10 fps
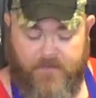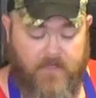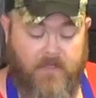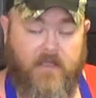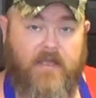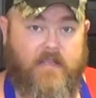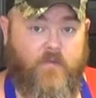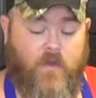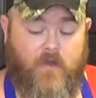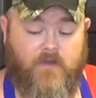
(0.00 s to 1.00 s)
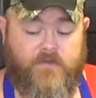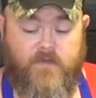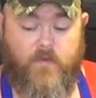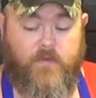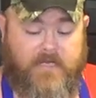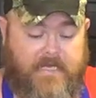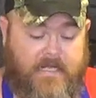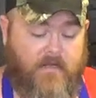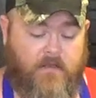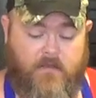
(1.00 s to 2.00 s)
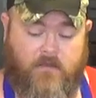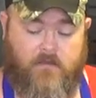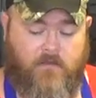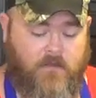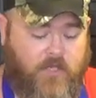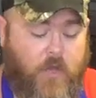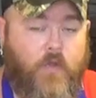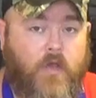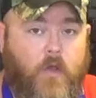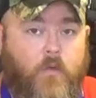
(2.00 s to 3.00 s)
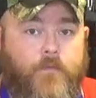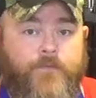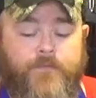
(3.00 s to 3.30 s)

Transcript: Yes. You also need cocoa.